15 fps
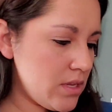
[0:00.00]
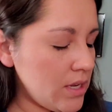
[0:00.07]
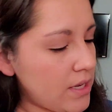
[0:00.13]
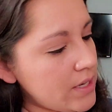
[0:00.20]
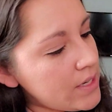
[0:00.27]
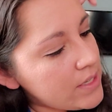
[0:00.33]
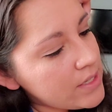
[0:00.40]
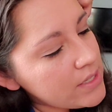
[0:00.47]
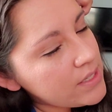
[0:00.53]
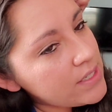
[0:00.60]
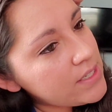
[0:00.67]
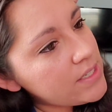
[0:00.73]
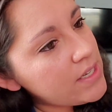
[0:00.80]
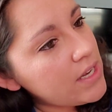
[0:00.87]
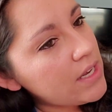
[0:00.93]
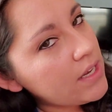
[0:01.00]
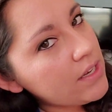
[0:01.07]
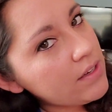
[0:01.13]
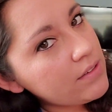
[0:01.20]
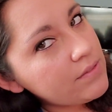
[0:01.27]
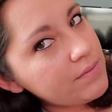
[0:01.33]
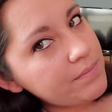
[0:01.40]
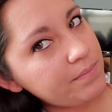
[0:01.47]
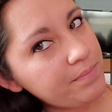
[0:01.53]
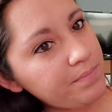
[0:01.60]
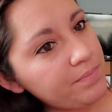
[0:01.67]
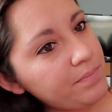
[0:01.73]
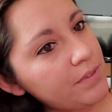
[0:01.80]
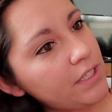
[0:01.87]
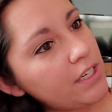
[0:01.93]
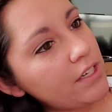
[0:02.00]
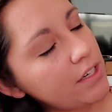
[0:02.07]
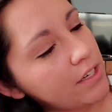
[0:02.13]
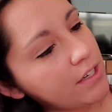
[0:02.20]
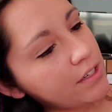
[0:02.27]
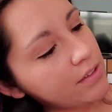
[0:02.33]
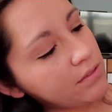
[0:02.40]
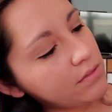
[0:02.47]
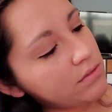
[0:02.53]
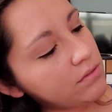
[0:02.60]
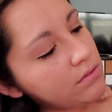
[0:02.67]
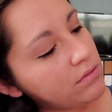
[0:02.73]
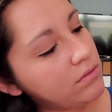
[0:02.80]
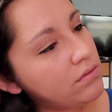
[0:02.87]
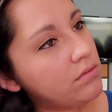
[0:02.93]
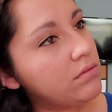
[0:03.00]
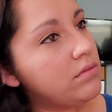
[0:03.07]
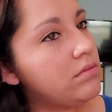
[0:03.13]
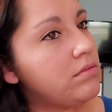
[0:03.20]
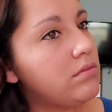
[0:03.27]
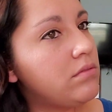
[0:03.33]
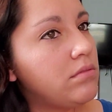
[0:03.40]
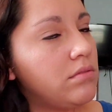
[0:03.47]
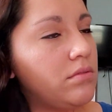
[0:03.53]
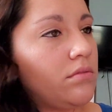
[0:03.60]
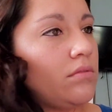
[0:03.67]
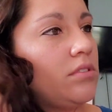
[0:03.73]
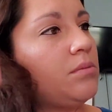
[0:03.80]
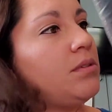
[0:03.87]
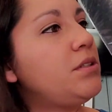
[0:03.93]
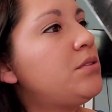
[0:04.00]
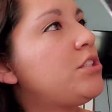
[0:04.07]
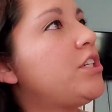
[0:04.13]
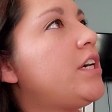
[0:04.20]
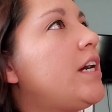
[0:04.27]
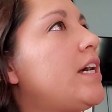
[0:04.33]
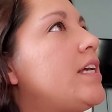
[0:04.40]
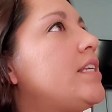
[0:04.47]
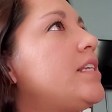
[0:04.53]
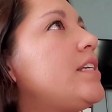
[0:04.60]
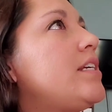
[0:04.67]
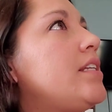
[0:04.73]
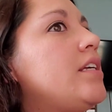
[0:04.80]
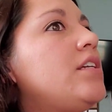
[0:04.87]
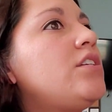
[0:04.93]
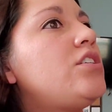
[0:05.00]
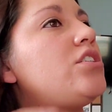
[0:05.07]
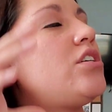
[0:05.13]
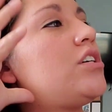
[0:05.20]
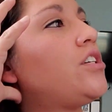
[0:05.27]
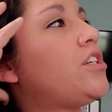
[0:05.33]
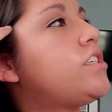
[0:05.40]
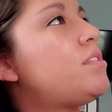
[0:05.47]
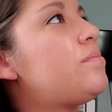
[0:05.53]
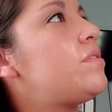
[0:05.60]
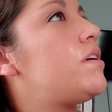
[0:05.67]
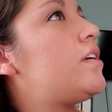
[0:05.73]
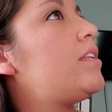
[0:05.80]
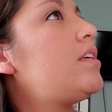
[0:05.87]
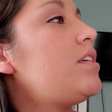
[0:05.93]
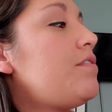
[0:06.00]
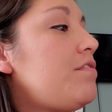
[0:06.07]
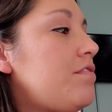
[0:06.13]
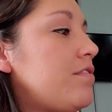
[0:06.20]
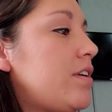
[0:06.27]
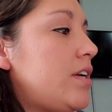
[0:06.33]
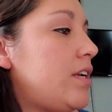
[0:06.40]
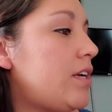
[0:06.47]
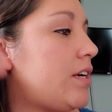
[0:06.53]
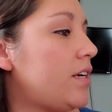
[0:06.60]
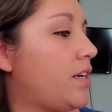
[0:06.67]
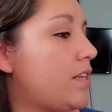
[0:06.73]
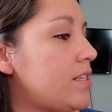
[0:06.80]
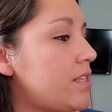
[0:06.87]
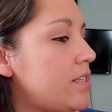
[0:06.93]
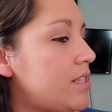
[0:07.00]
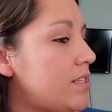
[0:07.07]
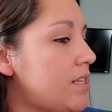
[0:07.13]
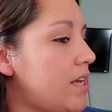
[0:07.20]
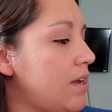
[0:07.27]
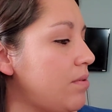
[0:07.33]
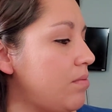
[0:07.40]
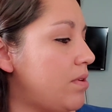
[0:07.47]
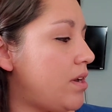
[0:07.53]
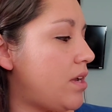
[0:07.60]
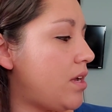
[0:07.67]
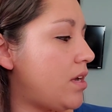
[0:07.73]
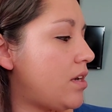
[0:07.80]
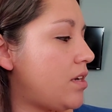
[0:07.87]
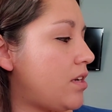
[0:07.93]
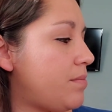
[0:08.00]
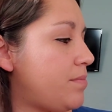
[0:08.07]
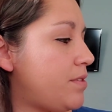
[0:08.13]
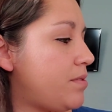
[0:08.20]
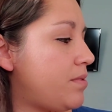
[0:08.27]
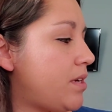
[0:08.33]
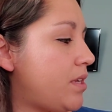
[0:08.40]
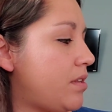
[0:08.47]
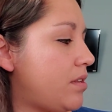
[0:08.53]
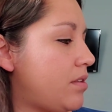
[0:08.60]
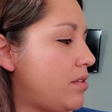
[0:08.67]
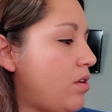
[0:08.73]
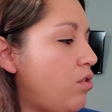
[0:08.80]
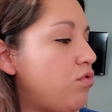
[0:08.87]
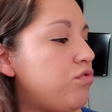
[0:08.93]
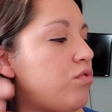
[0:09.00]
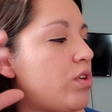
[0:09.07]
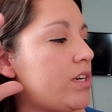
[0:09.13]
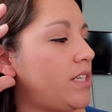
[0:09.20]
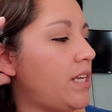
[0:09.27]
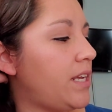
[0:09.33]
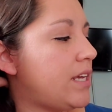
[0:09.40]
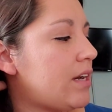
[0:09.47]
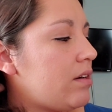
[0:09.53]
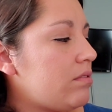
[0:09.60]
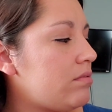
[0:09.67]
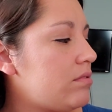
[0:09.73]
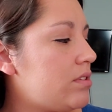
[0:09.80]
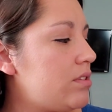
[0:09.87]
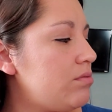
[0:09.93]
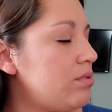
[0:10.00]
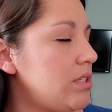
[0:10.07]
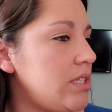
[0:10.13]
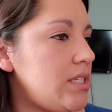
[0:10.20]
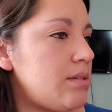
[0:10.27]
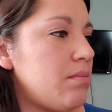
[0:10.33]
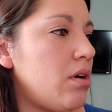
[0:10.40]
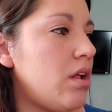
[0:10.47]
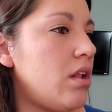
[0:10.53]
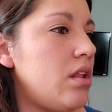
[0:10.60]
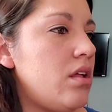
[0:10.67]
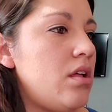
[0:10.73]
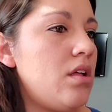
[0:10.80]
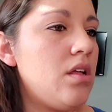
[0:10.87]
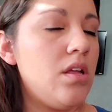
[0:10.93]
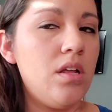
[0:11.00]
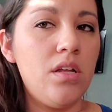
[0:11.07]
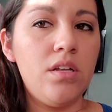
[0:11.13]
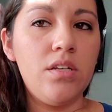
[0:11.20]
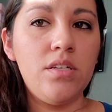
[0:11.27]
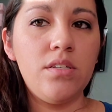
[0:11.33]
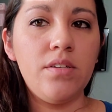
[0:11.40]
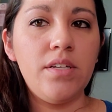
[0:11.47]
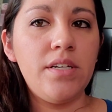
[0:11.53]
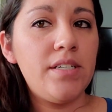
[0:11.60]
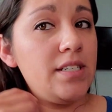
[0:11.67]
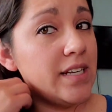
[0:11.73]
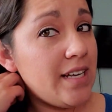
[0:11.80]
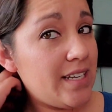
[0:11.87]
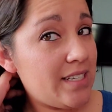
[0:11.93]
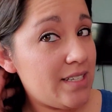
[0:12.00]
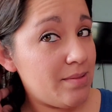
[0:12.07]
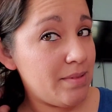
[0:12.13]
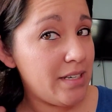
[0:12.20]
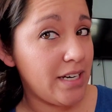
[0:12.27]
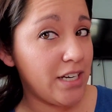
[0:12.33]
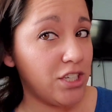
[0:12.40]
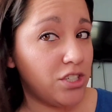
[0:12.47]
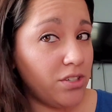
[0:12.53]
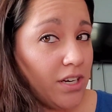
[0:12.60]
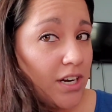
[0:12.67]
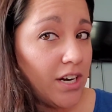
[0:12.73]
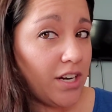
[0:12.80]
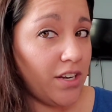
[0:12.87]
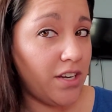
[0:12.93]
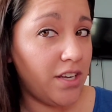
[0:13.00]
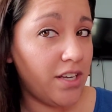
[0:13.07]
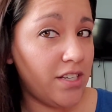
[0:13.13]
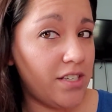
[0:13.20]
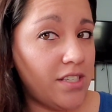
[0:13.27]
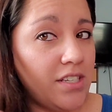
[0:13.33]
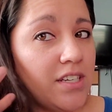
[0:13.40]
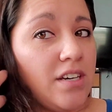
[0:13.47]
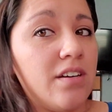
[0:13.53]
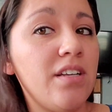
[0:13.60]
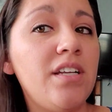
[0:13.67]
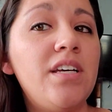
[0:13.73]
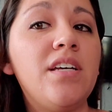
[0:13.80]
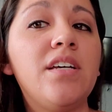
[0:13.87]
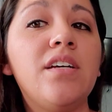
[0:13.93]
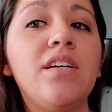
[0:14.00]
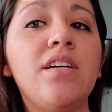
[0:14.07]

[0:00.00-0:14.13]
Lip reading: It doesn't say in here. I mean, I'm sure it has it in the instructions, but on the front here, it doesn't say what it comes with. Oh, 14 count. It's really small. So there's that. This is my natural hair, you guys. See how, like,